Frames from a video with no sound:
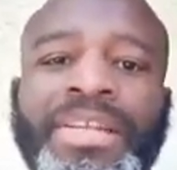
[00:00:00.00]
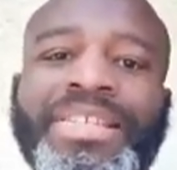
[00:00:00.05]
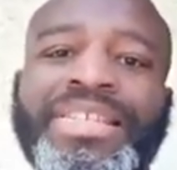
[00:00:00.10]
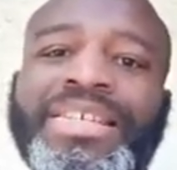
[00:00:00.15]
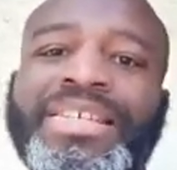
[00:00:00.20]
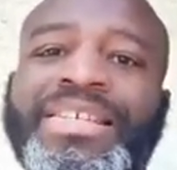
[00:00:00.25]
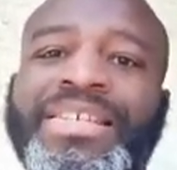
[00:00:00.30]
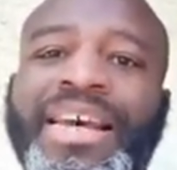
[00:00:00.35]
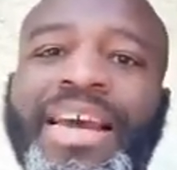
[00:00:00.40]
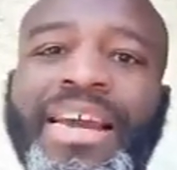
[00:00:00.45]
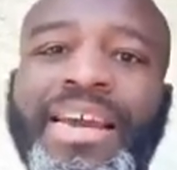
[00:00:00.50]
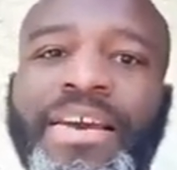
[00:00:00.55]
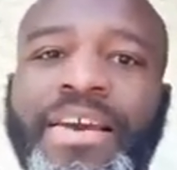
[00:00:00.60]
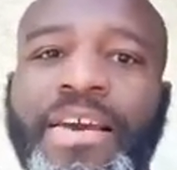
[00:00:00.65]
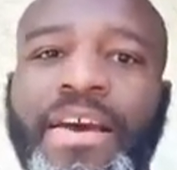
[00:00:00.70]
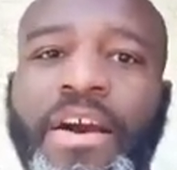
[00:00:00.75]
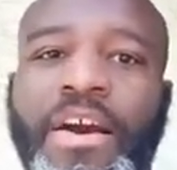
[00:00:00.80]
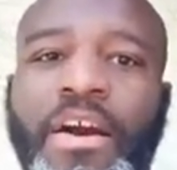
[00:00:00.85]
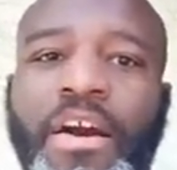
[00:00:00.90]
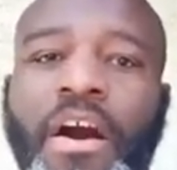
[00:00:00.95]
to say,
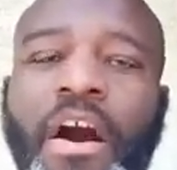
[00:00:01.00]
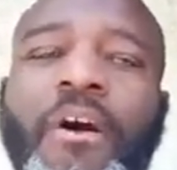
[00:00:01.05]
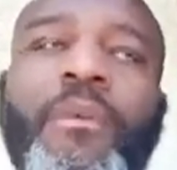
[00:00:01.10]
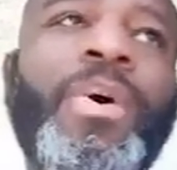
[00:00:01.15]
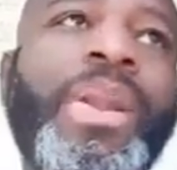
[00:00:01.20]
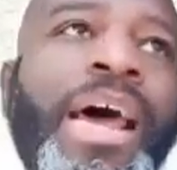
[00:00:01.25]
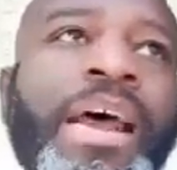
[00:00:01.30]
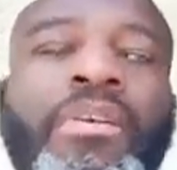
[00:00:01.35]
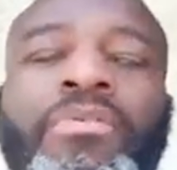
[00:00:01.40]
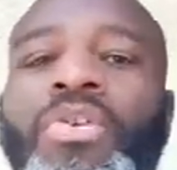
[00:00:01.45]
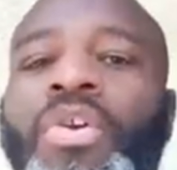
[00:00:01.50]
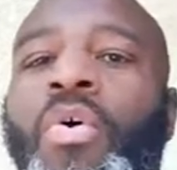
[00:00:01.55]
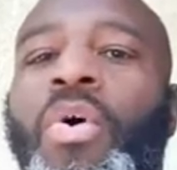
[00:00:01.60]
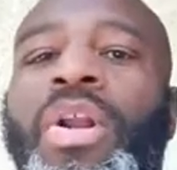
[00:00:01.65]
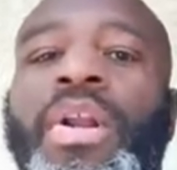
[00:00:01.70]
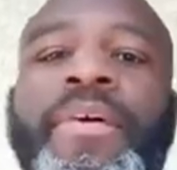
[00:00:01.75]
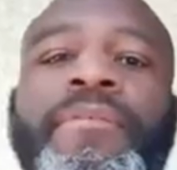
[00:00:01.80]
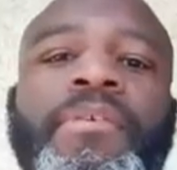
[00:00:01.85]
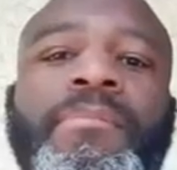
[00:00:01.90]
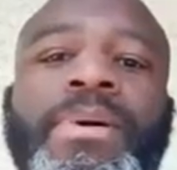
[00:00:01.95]
oh, well, I don't know
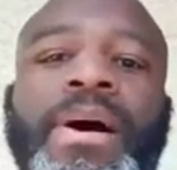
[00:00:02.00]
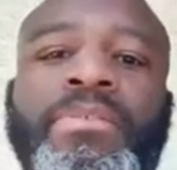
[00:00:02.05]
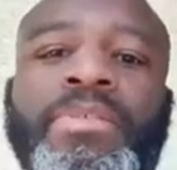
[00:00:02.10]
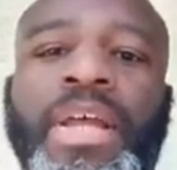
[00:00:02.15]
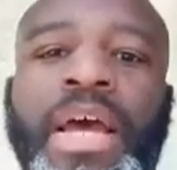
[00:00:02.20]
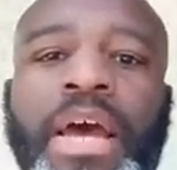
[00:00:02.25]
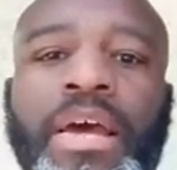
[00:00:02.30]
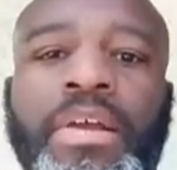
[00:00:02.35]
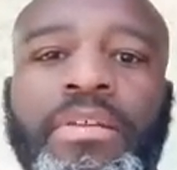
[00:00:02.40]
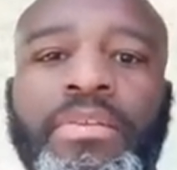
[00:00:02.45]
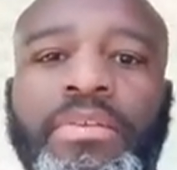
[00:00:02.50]
enough about that.